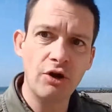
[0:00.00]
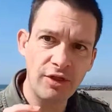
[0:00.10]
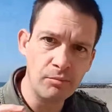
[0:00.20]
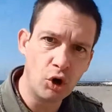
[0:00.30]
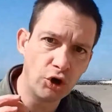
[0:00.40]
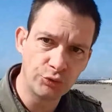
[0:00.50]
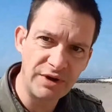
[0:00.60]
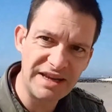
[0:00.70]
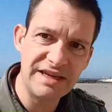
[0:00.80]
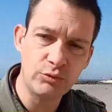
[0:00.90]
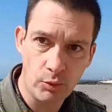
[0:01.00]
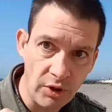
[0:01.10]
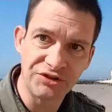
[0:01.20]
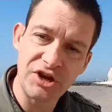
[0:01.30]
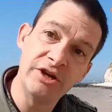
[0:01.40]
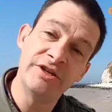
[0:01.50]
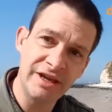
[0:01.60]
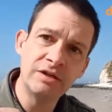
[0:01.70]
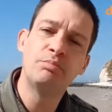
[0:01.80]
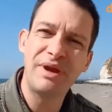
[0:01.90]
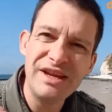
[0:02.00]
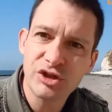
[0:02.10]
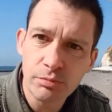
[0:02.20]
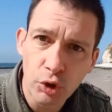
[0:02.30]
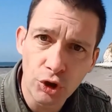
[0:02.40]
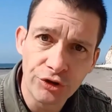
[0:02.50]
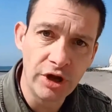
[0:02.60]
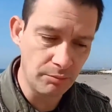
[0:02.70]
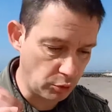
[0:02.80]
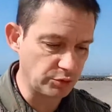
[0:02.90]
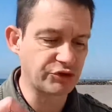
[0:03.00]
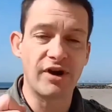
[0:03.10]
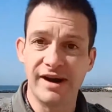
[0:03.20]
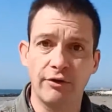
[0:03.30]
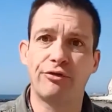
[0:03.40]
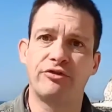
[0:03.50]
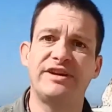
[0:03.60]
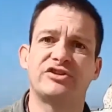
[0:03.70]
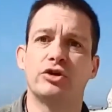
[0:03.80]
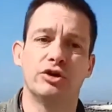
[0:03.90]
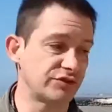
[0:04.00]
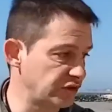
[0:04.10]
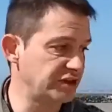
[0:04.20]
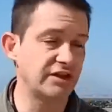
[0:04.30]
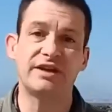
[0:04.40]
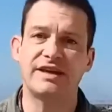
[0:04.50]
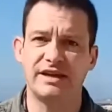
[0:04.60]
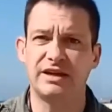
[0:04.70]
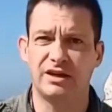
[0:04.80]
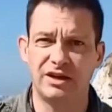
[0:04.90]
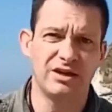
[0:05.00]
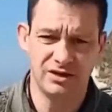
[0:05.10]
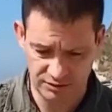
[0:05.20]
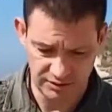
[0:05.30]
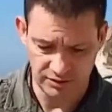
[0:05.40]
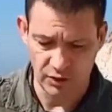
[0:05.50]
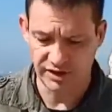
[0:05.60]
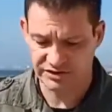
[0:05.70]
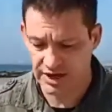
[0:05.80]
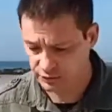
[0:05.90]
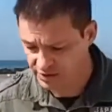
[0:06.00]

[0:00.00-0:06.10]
the mode we need. We want it in beach mode, but we'll try it on 3-tone so you can hear what it sounds